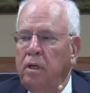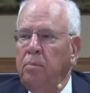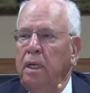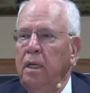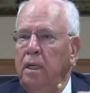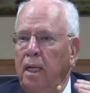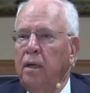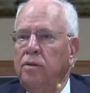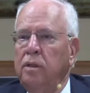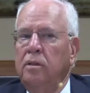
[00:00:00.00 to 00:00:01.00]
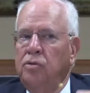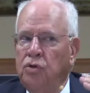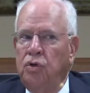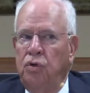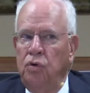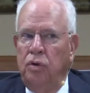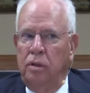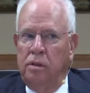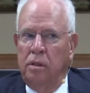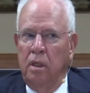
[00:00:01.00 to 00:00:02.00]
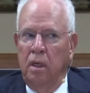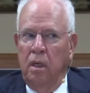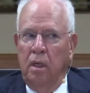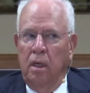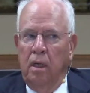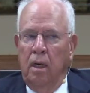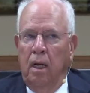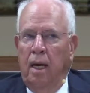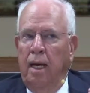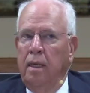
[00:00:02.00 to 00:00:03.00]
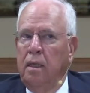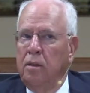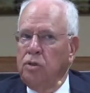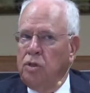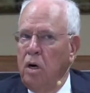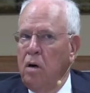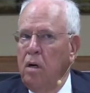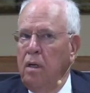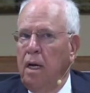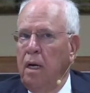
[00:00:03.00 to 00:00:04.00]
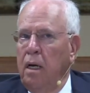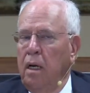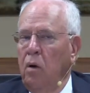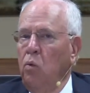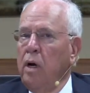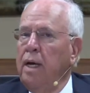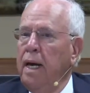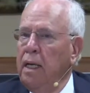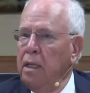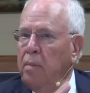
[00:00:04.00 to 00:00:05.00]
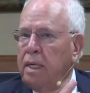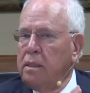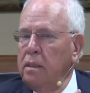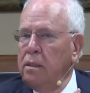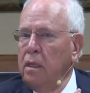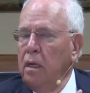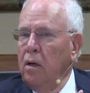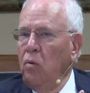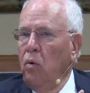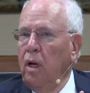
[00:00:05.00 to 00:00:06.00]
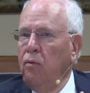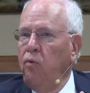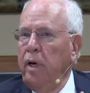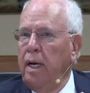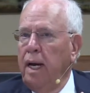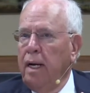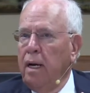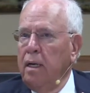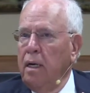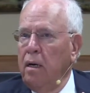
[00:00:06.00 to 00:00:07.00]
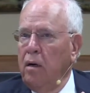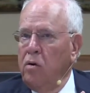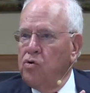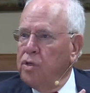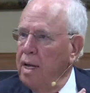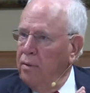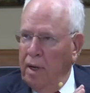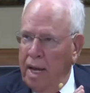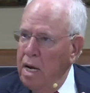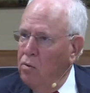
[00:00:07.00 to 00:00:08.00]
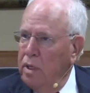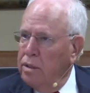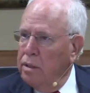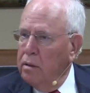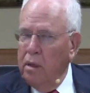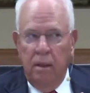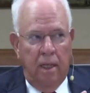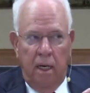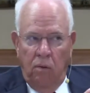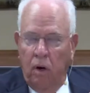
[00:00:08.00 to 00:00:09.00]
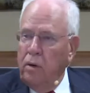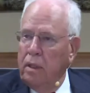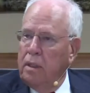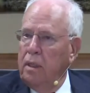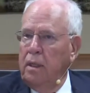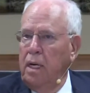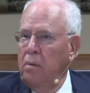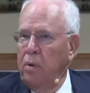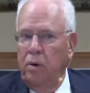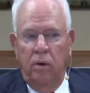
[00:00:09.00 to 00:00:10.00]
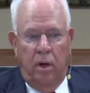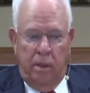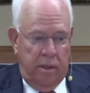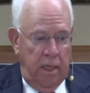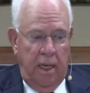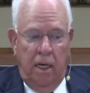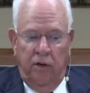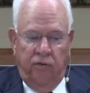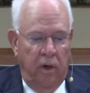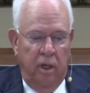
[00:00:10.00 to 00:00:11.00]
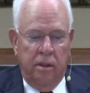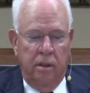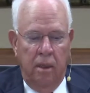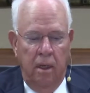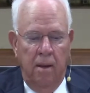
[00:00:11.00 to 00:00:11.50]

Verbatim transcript: to be diligent students and concerned that we're getting the message. Well, if we cannot understand the language that he wrote it in Hebrew, or it's in English for us, and